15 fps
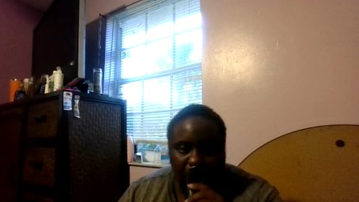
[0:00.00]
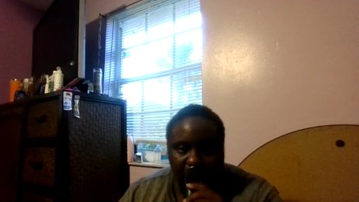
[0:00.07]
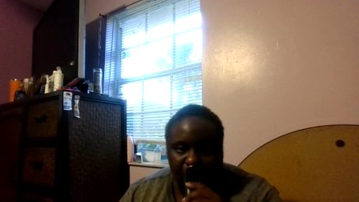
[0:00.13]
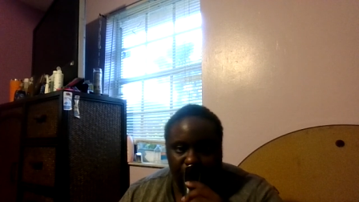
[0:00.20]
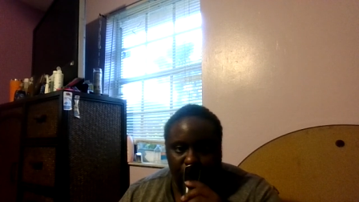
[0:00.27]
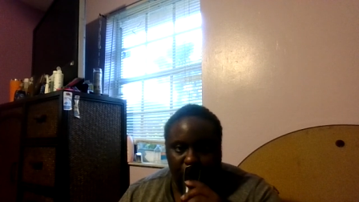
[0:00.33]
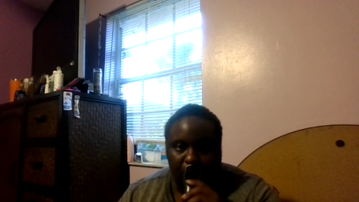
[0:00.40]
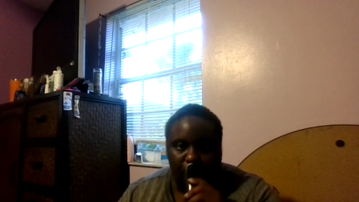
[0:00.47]

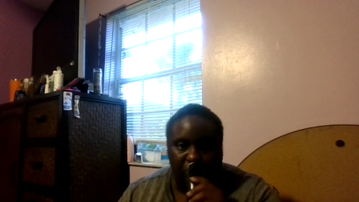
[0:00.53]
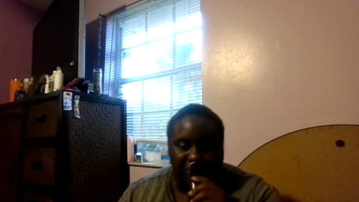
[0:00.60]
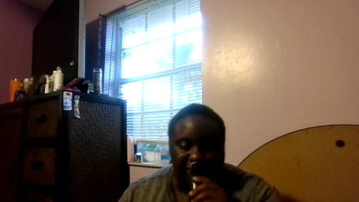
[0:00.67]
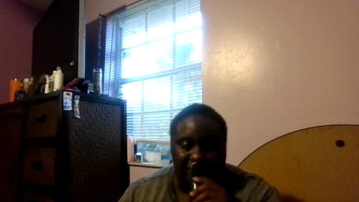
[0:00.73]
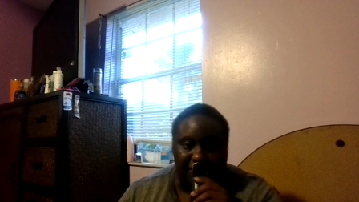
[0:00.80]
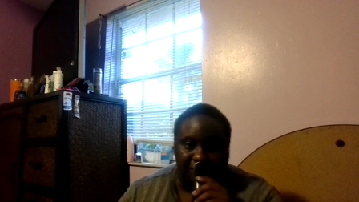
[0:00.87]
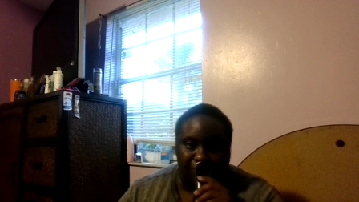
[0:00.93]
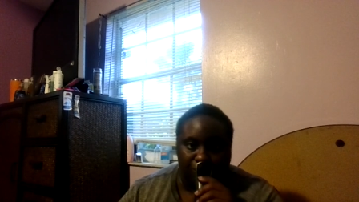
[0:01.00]
Show. I'm gonna
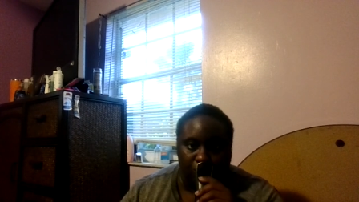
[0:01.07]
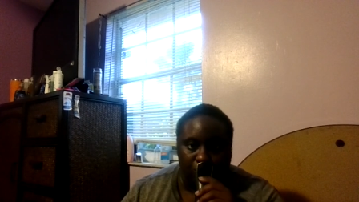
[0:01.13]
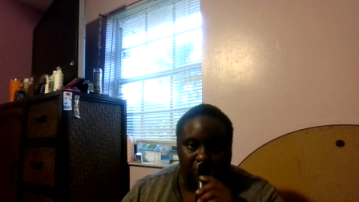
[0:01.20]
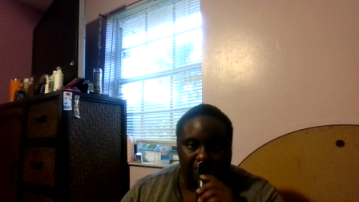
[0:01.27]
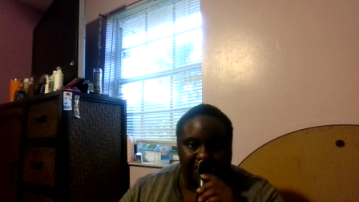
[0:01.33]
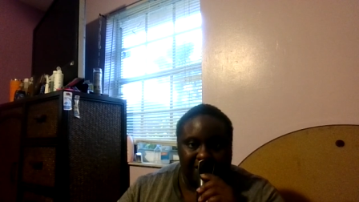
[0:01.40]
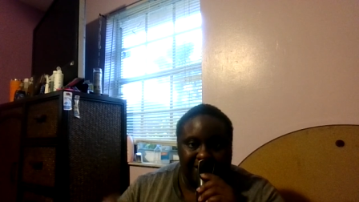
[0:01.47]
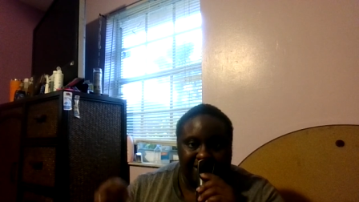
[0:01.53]
give you
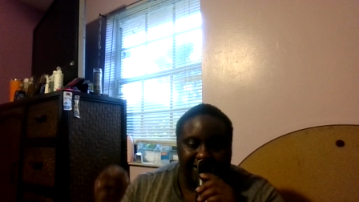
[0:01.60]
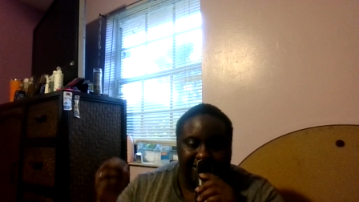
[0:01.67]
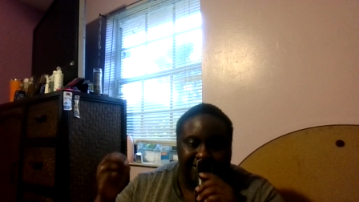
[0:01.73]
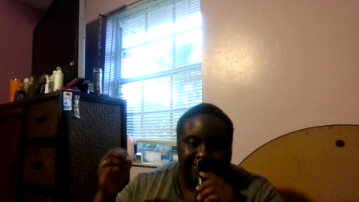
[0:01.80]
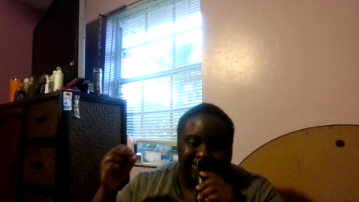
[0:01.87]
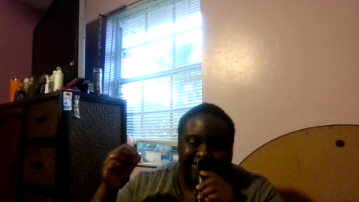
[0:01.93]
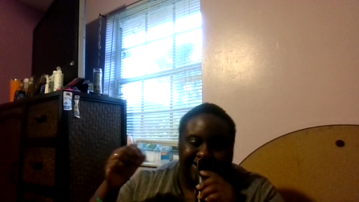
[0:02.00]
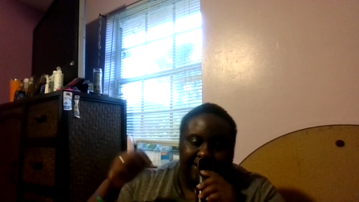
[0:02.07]

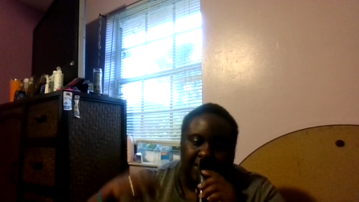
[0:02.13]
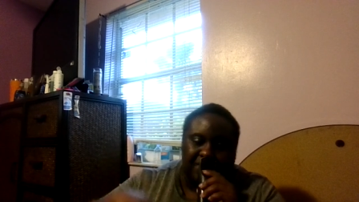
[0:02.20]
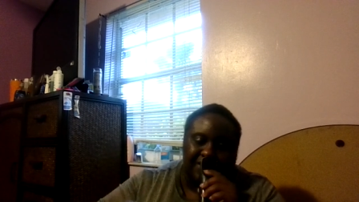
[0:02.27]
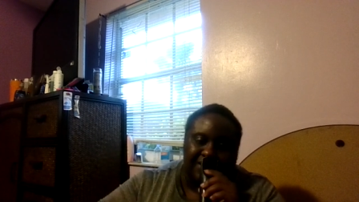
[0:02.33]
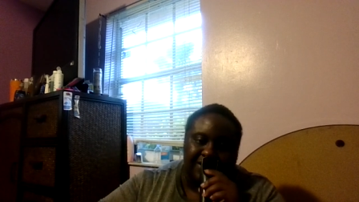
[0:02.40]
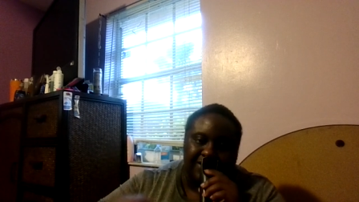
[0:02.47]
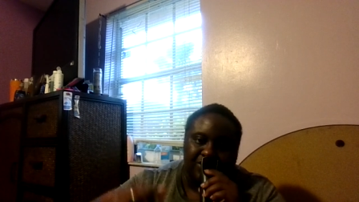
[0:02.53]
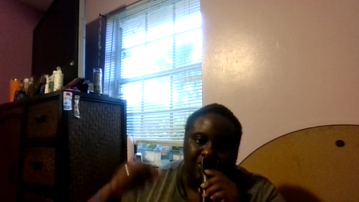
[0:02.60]

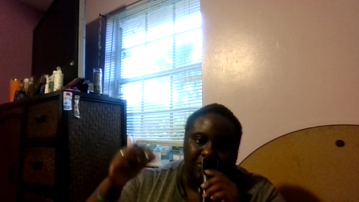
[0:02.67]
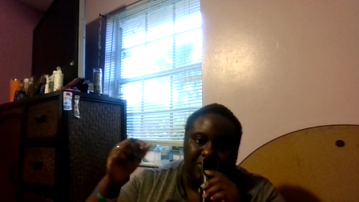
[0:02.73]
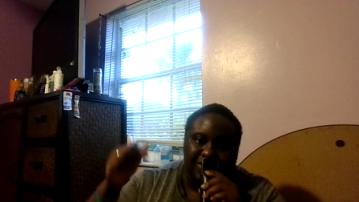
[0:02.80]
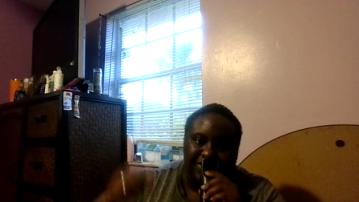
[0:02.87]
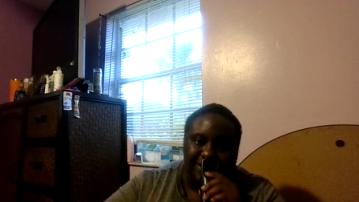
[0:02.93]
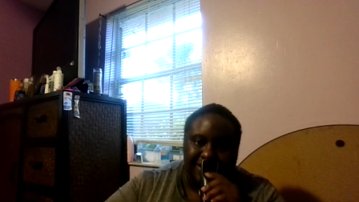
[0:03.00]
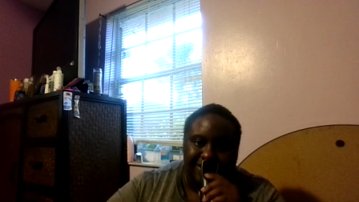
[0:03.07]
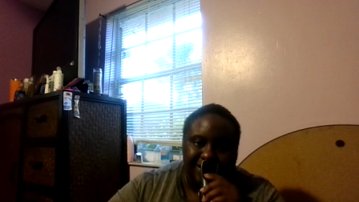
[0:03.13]
there's gonna be
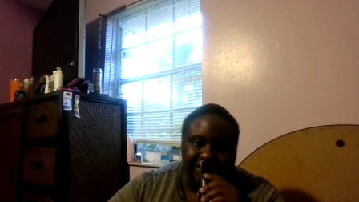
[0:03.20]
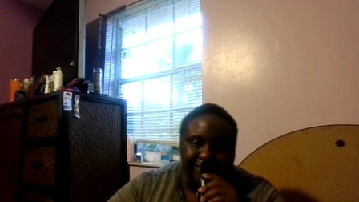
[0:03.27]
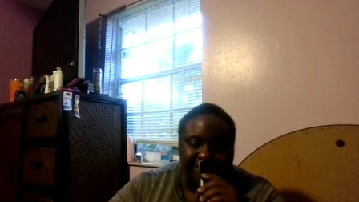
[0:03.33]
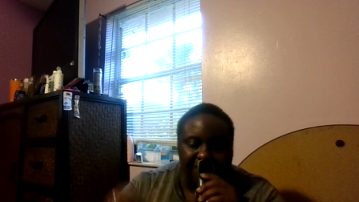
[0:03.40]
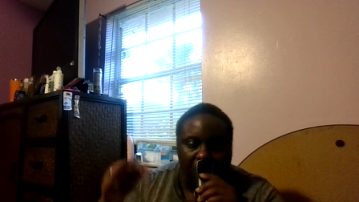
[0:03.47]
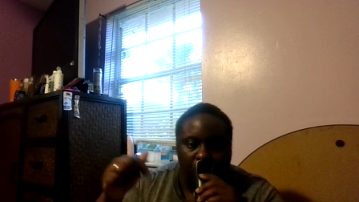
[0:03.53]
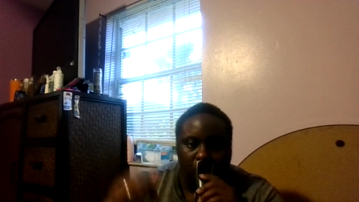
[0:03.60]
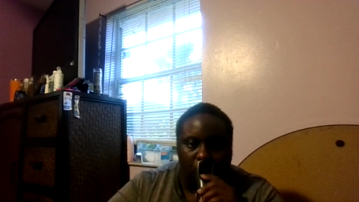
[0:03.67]
details
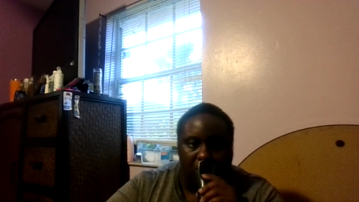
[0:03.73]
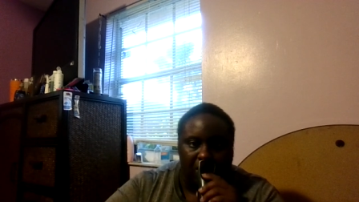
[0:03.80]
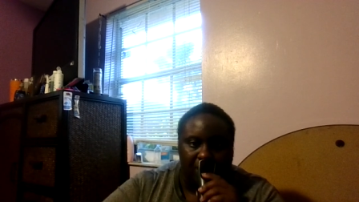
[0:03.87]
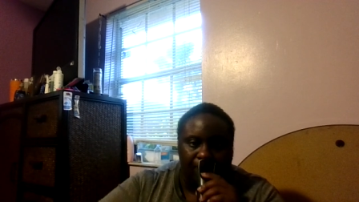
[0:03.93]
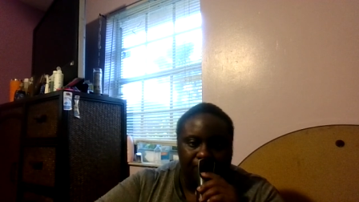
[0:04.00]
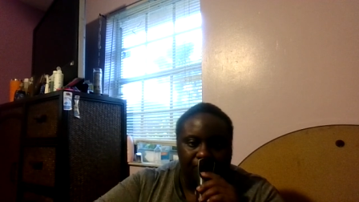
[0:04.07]
on what